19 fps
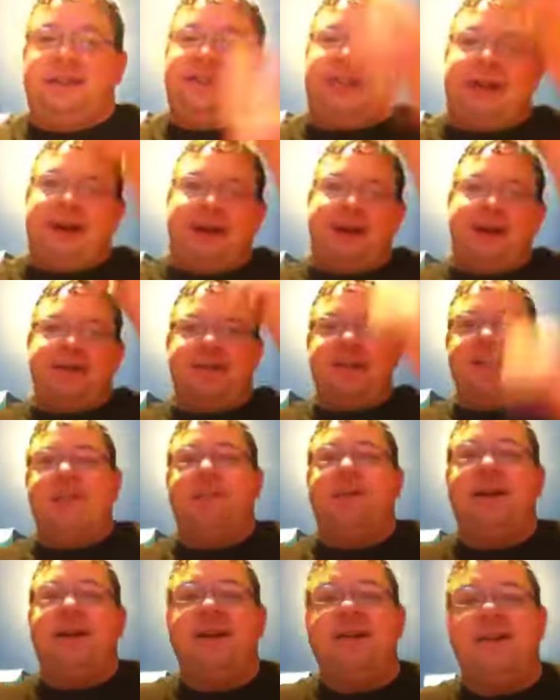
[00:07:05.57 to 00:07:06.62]
Shout out to
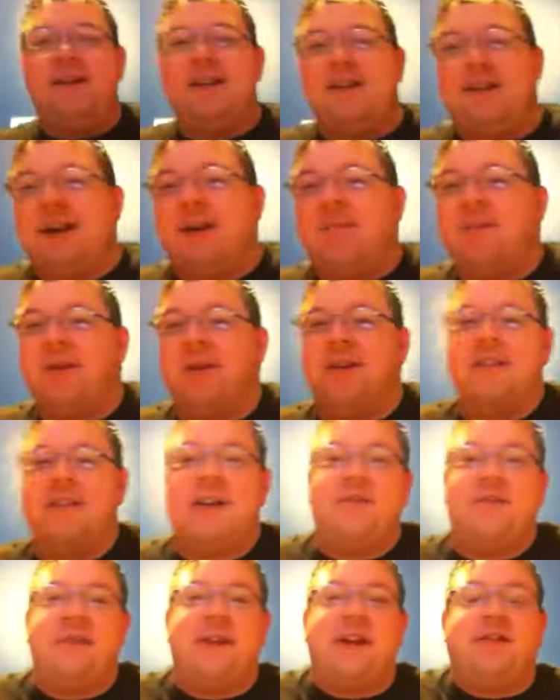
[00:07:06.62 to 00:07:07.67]
anybody that uh, marks
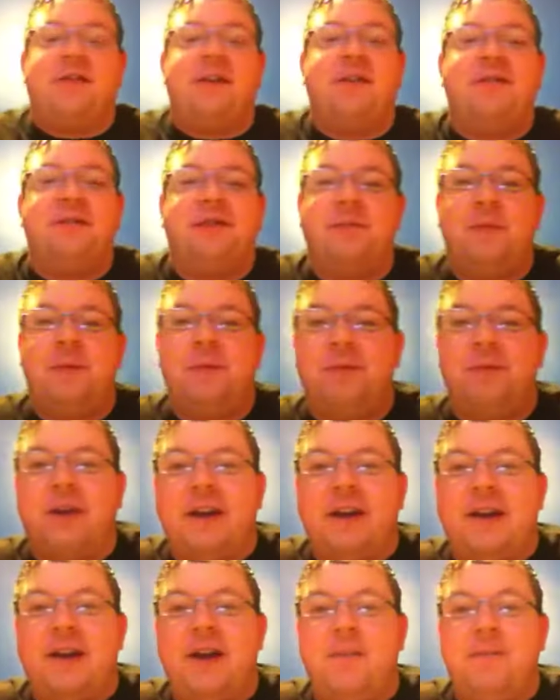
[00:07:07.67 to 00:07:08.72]
out for that reference, me
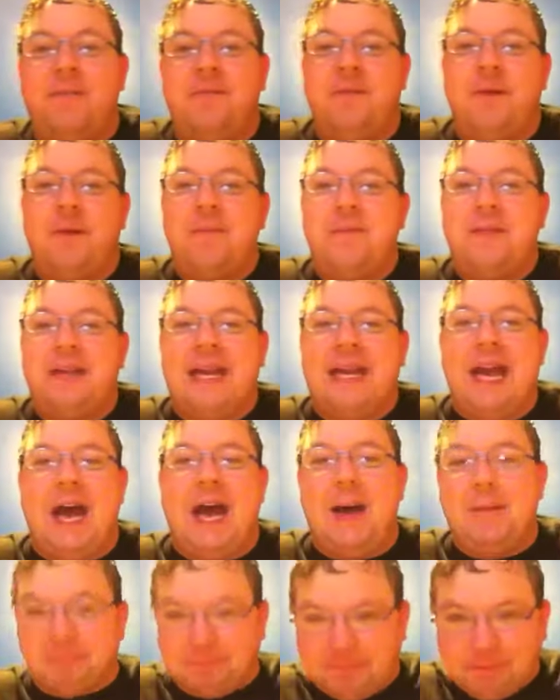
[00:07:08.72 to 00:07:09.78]
bringing it up from the.
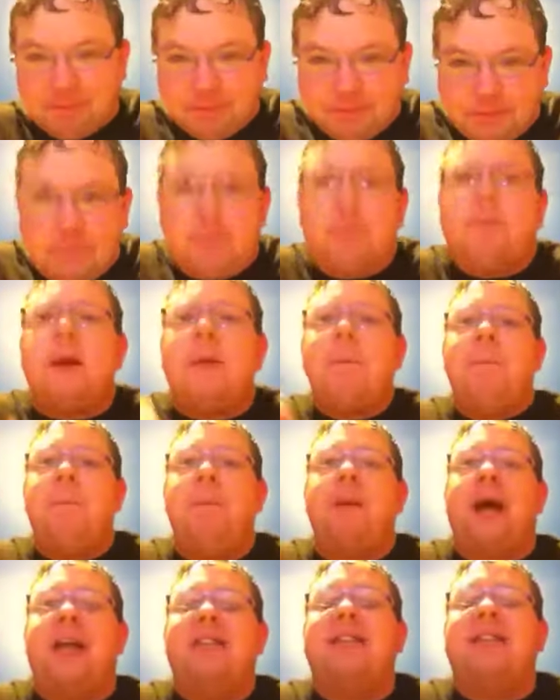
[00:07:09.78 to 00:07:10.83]
Uh,
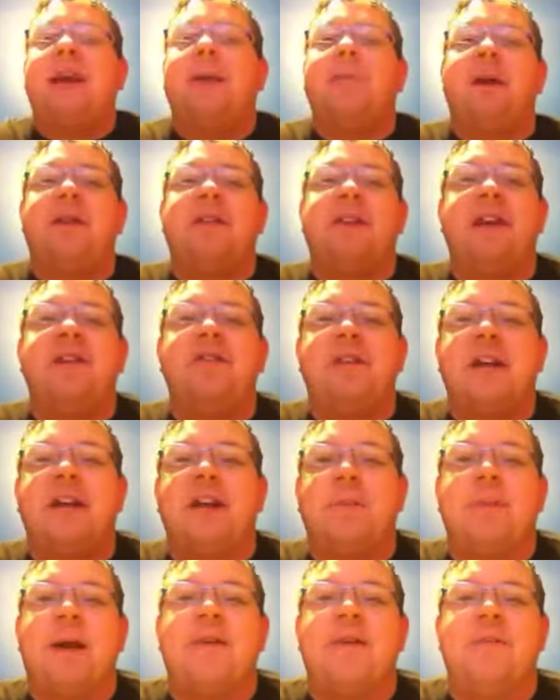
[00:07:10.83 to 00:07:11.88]
I set up like The
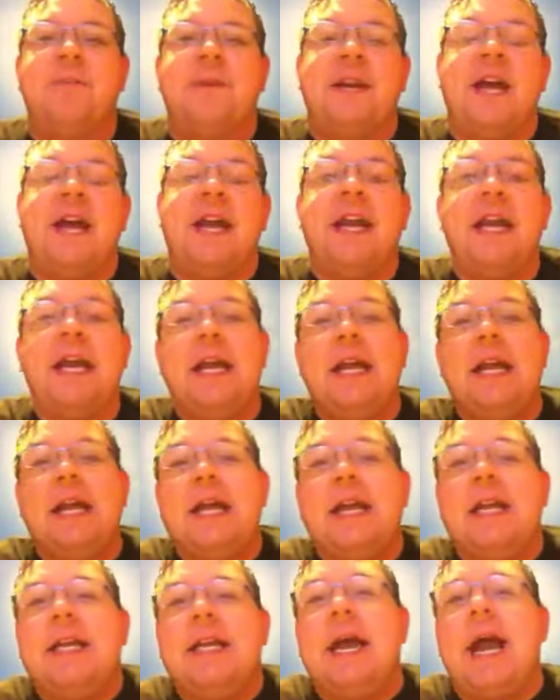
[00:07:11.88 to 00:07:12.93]
Undertaker back from the dead.
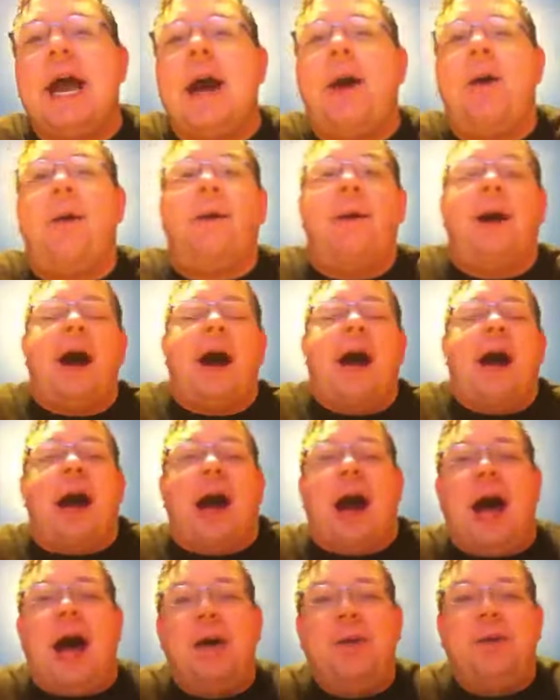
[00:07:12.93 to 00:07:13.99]
Now,
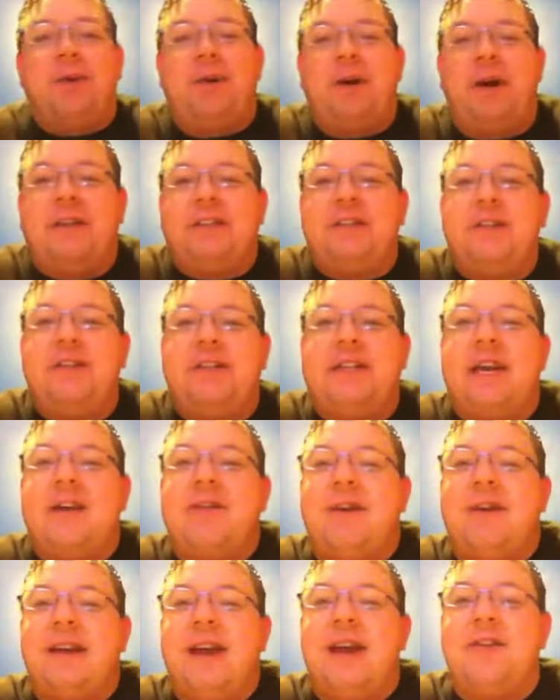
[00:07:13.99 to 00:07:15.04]
I will also state
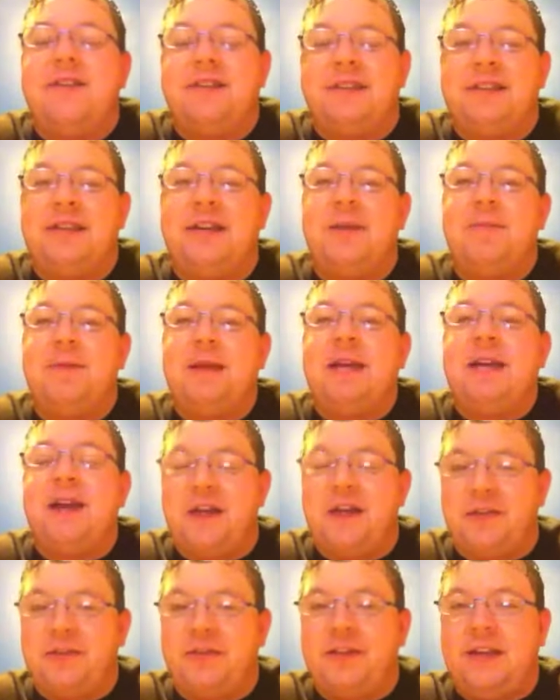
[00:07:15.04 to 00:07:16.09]
right now, this is going to be
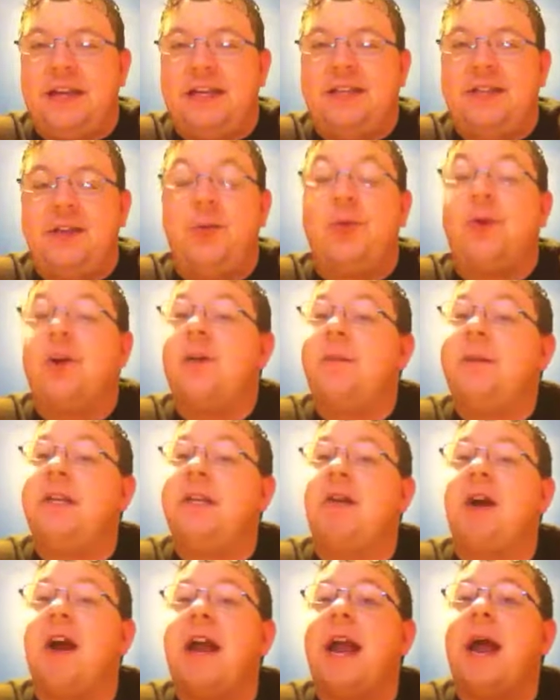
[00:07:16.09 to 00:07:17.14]
another thing too. We're going to be
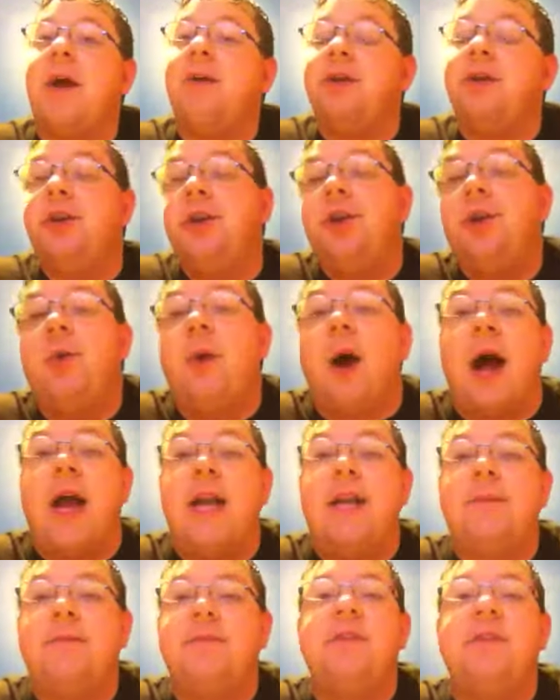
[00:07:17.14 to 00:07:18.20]
trying out new
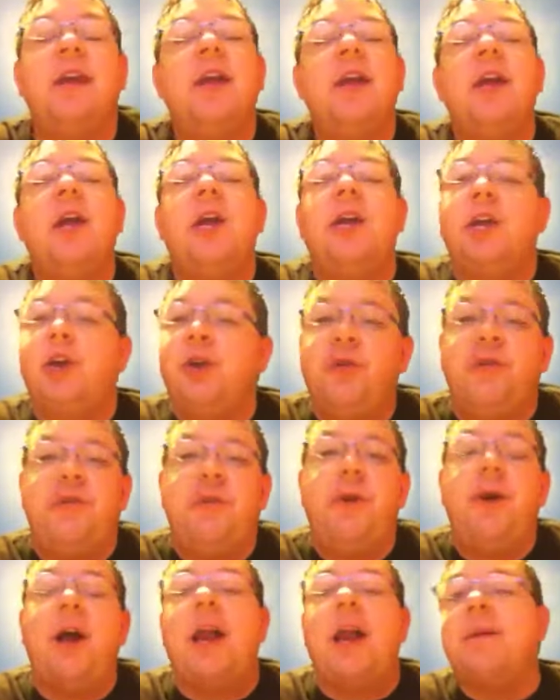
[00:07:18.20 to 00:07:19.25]
items new
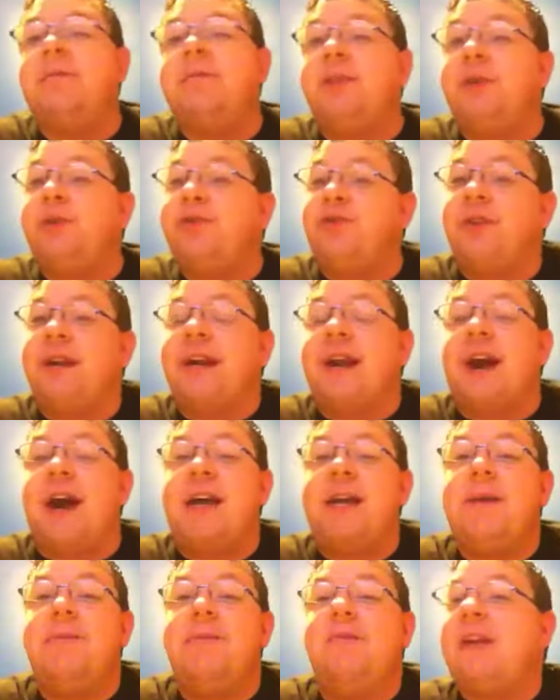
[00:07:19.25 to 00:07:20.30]
food items, new drink
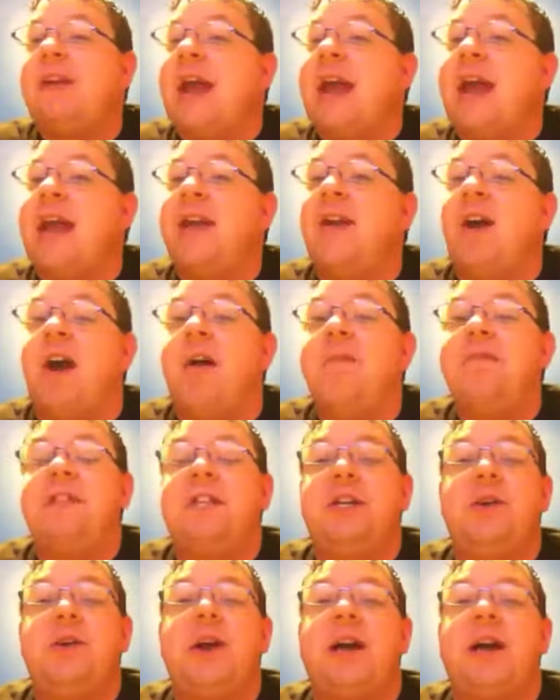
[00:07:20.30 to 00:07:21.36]
items, and
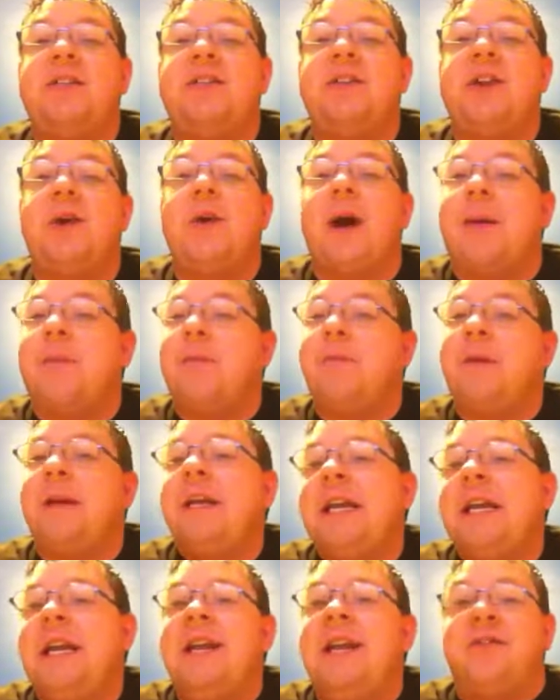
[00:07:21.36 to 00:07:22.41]
obviously you guys know I'm a
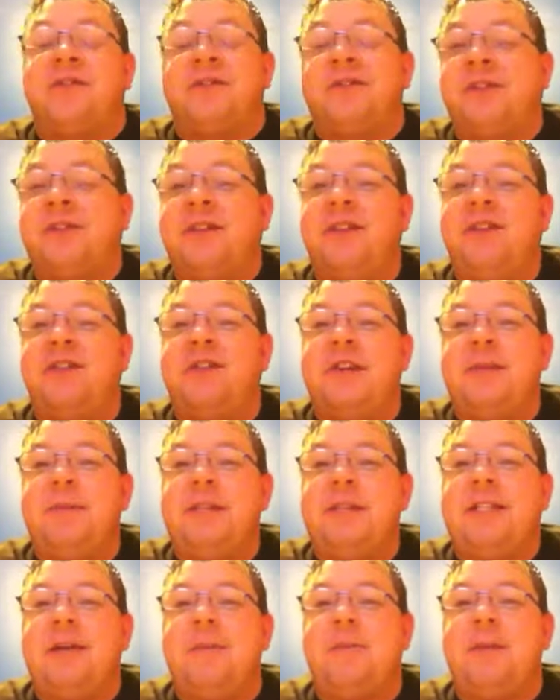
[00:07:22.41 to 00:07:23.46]
picky eater, so this is going to be
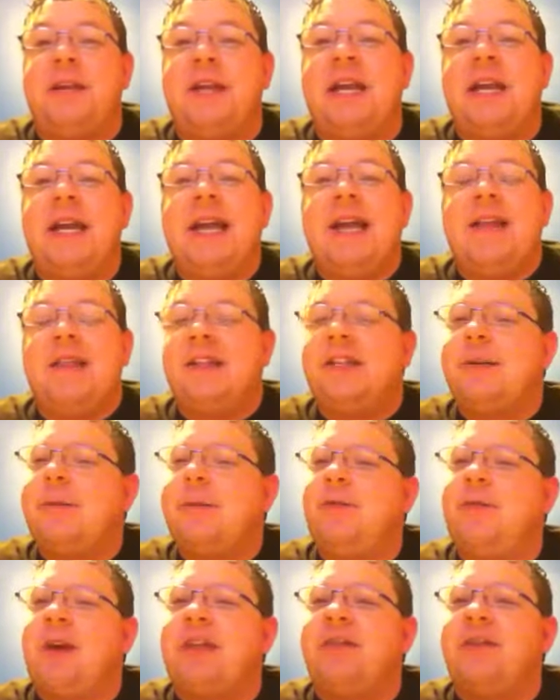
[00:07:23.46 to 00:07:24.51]
something that's going to be
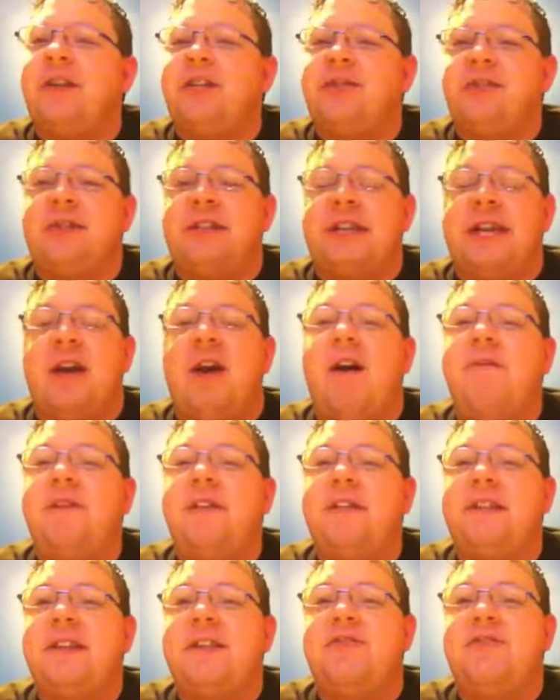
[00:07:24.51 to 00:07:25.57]
rather interesting.
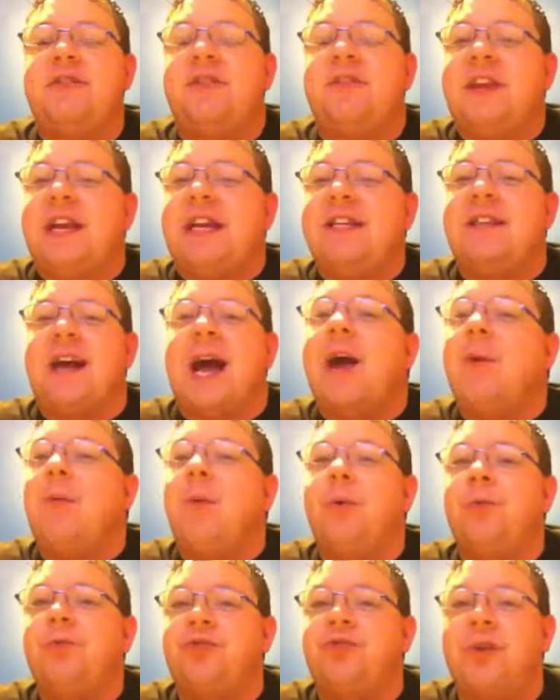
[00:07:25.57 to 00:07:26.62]
Obviously there's things I
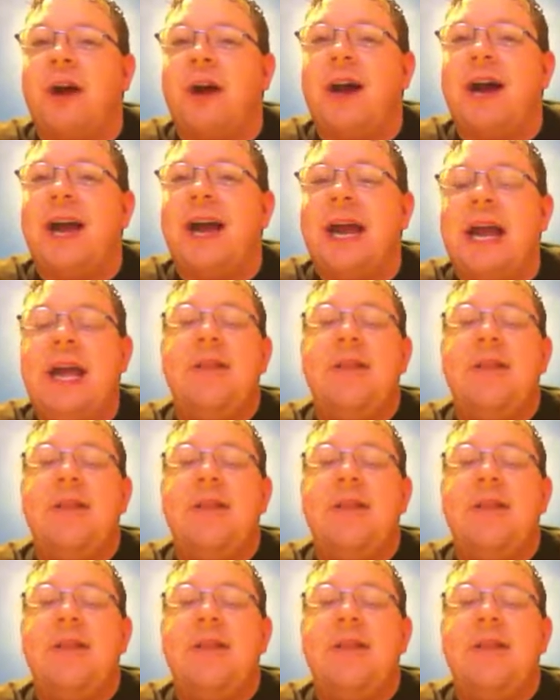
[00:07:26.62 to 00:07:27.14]
won't try